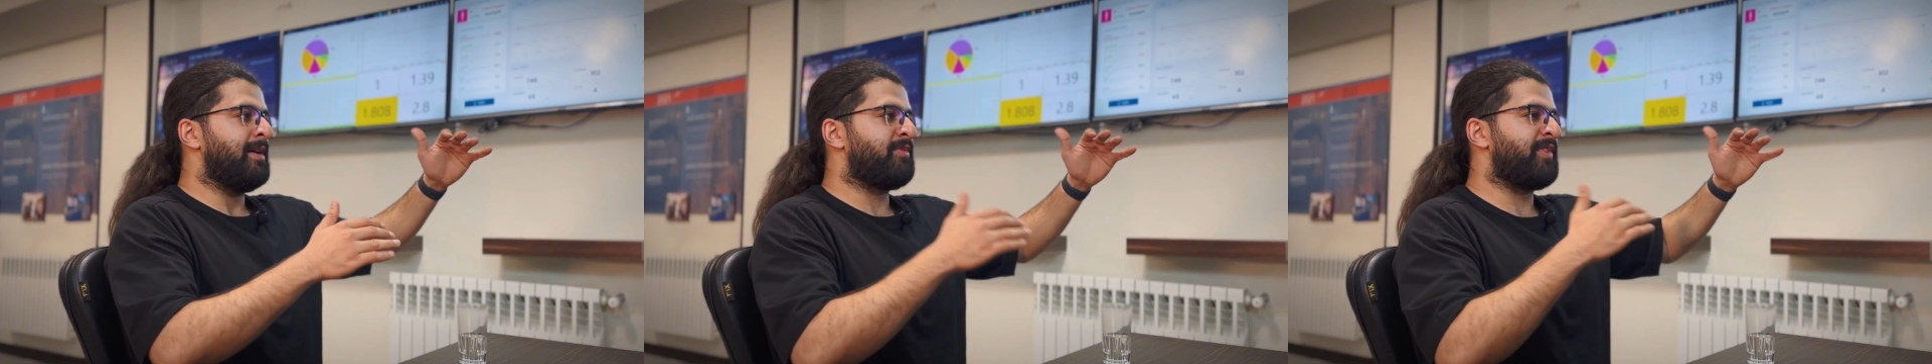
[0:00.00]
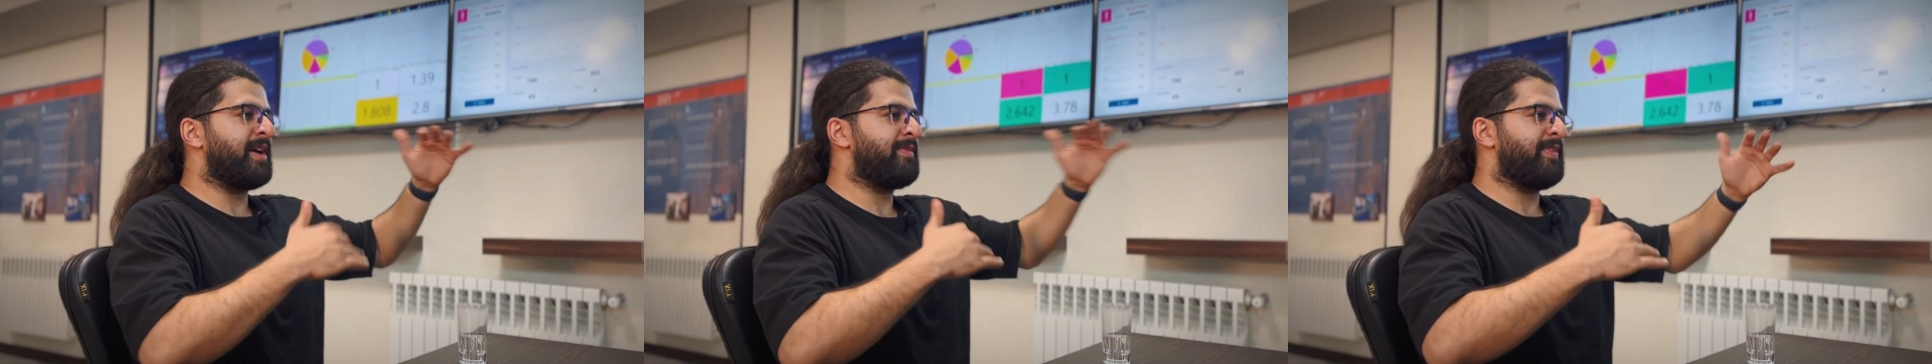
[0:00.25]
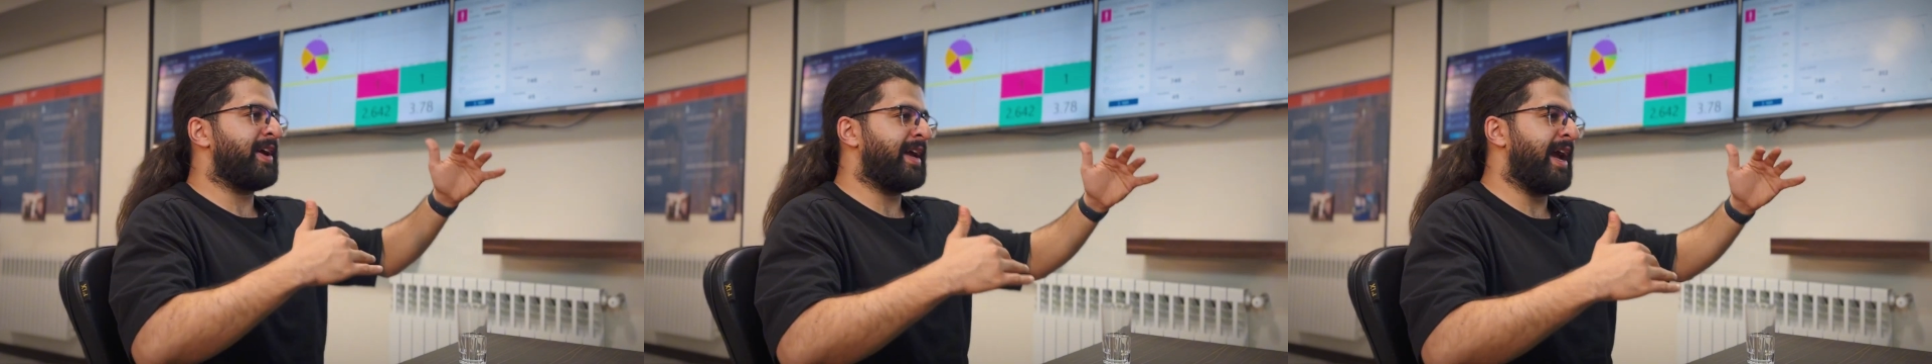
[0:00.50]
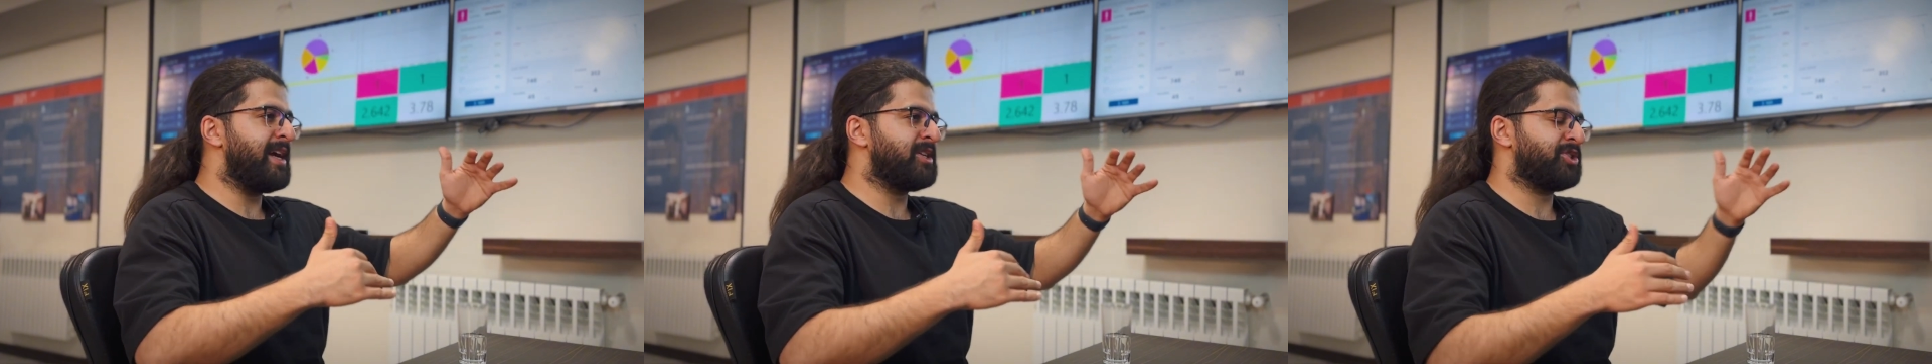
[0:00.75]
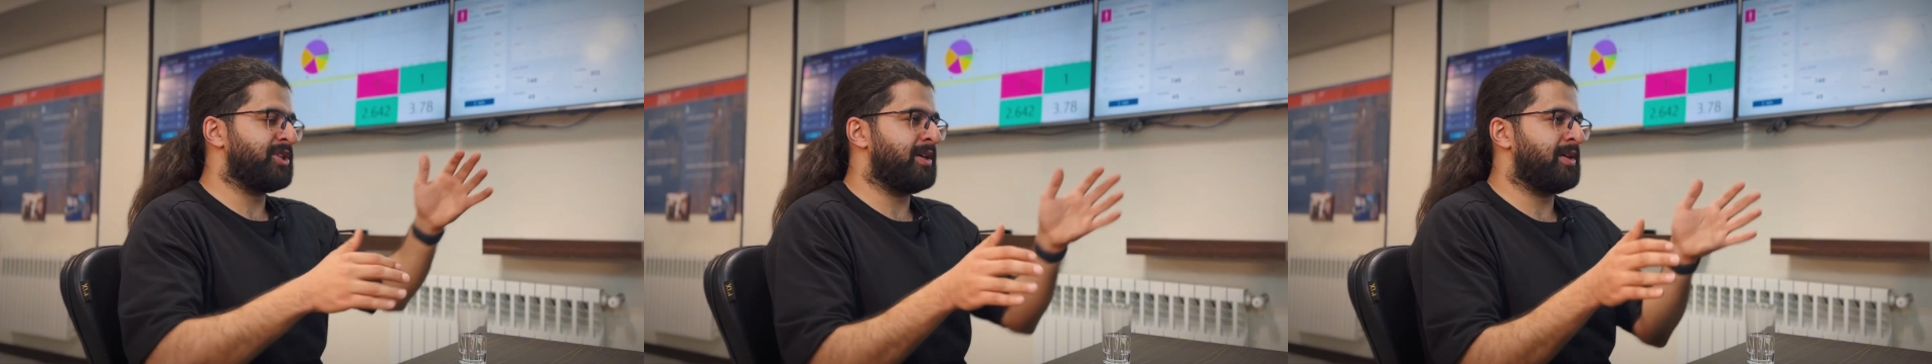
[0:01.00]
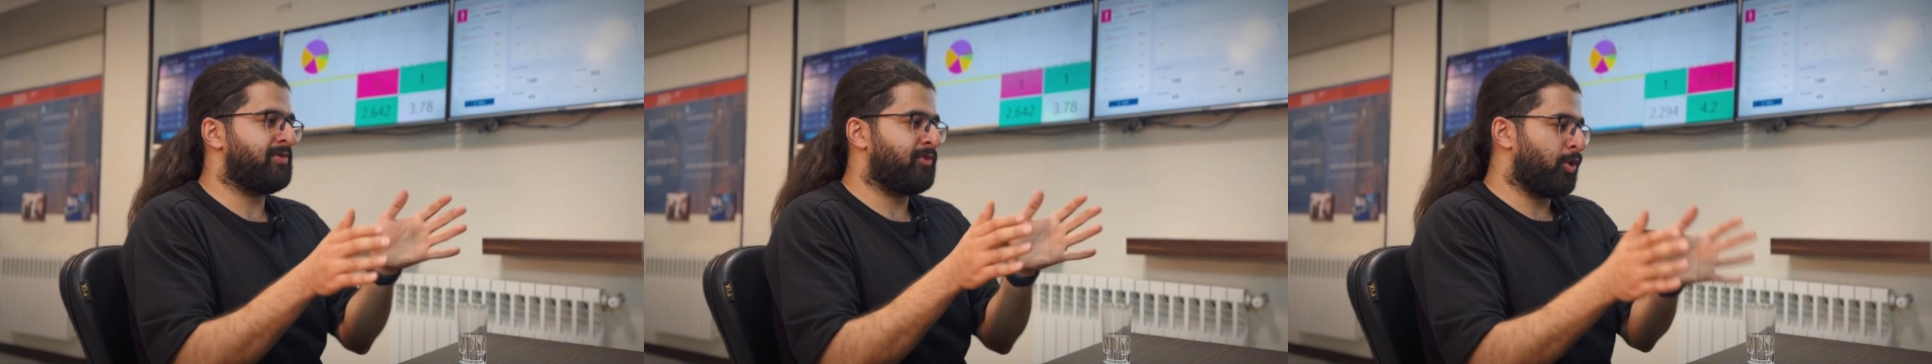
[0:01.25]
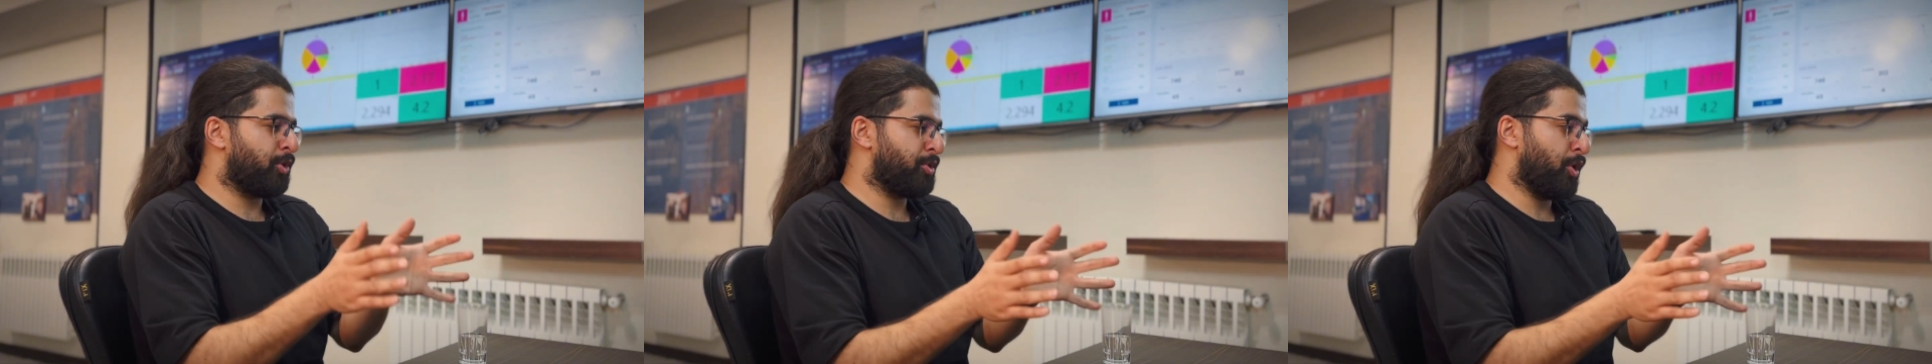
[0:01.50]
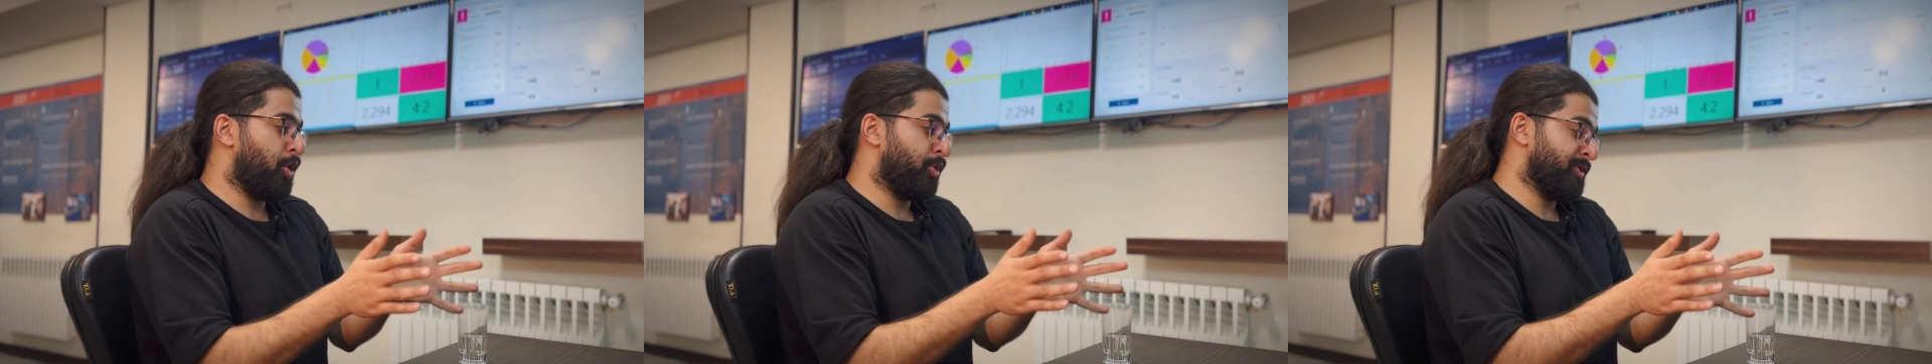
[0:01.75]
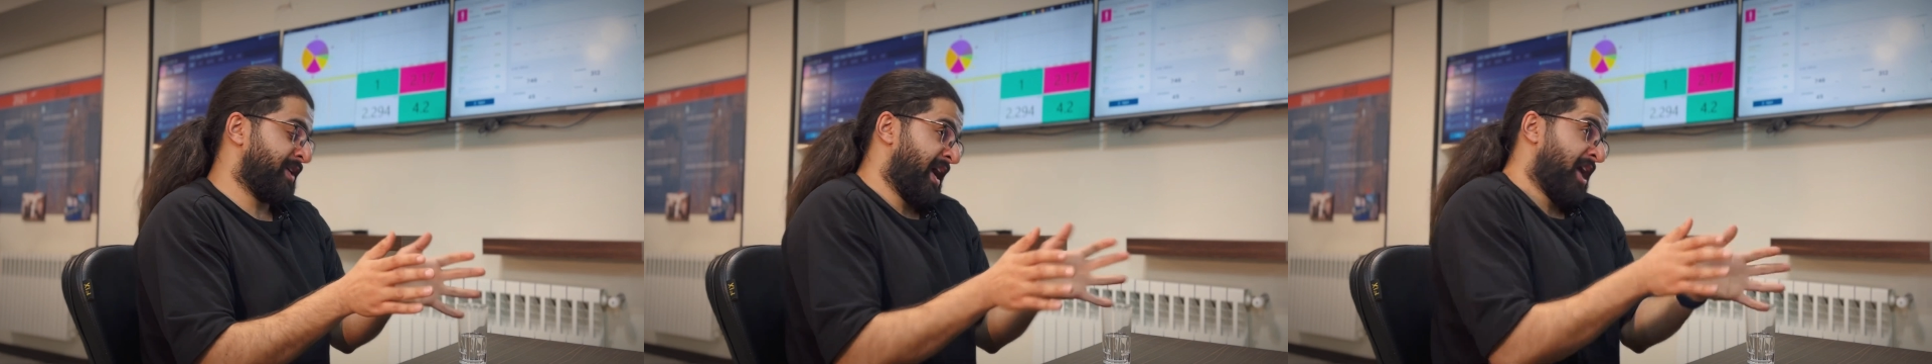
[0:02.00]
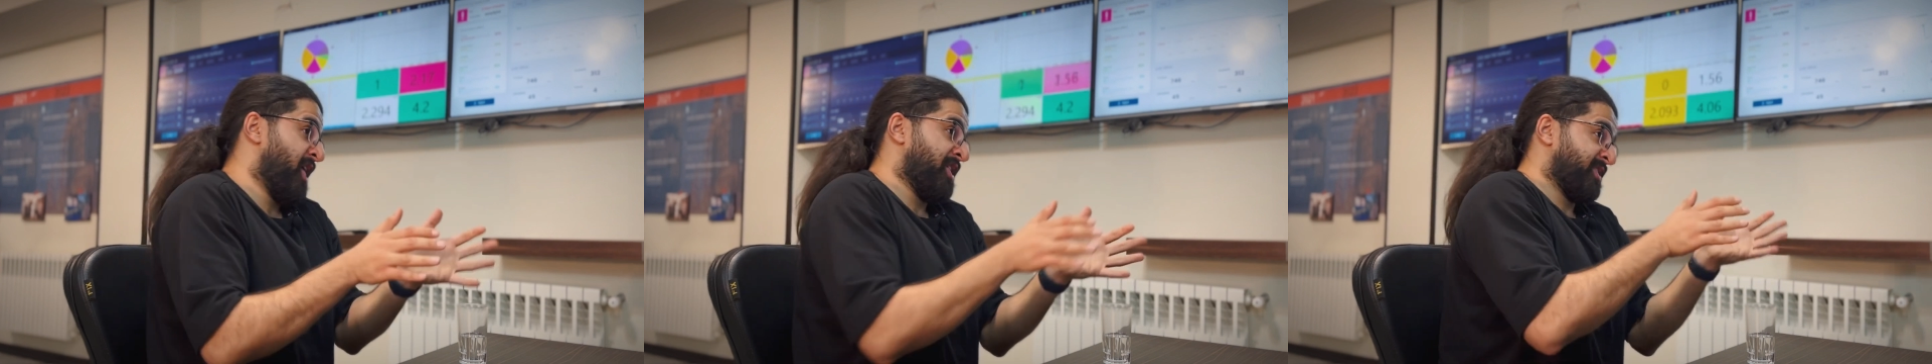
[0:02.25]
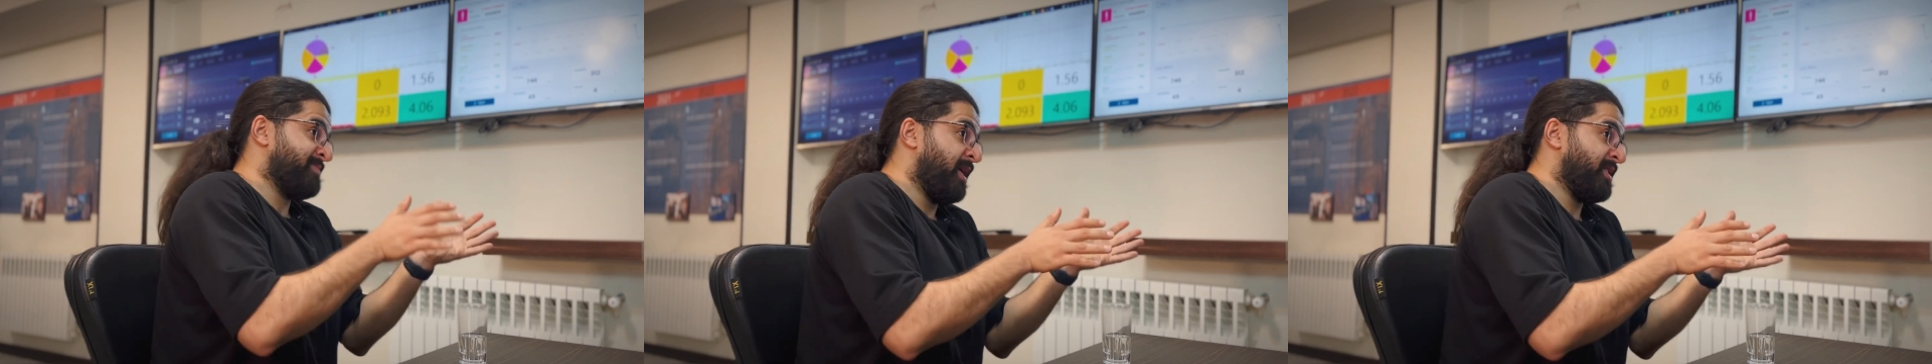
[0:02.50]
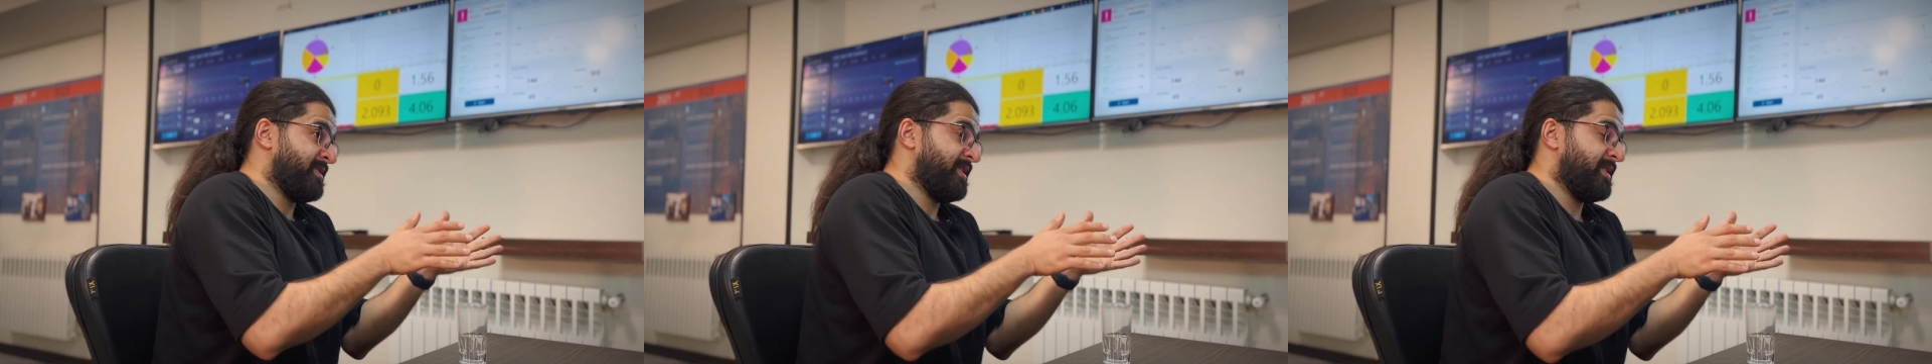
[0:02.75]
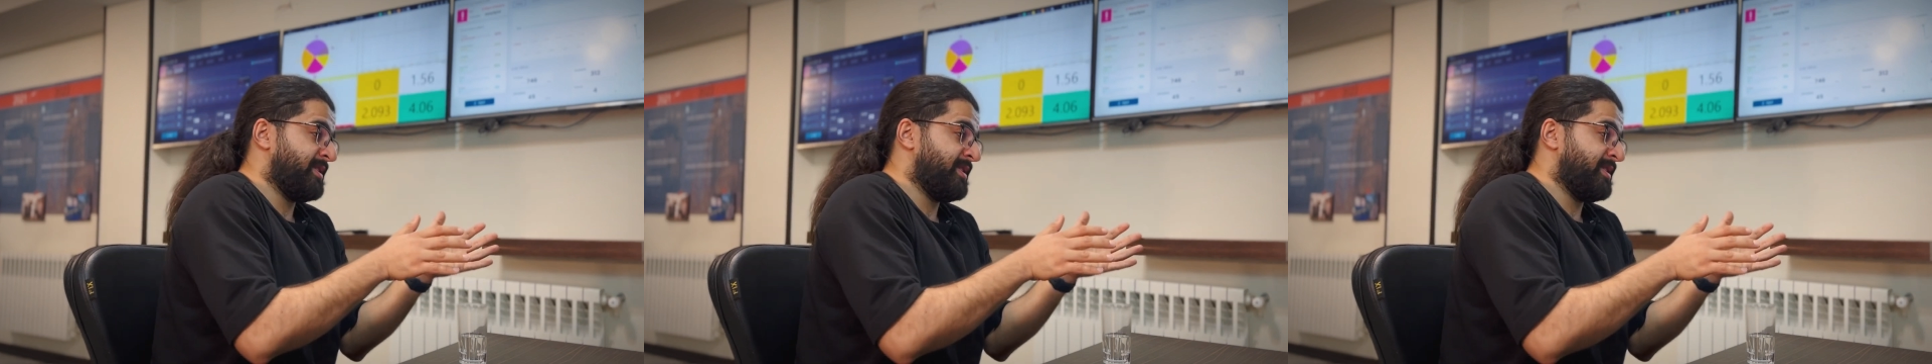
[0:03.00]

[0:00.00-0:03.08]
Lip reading: verification for those AI responses.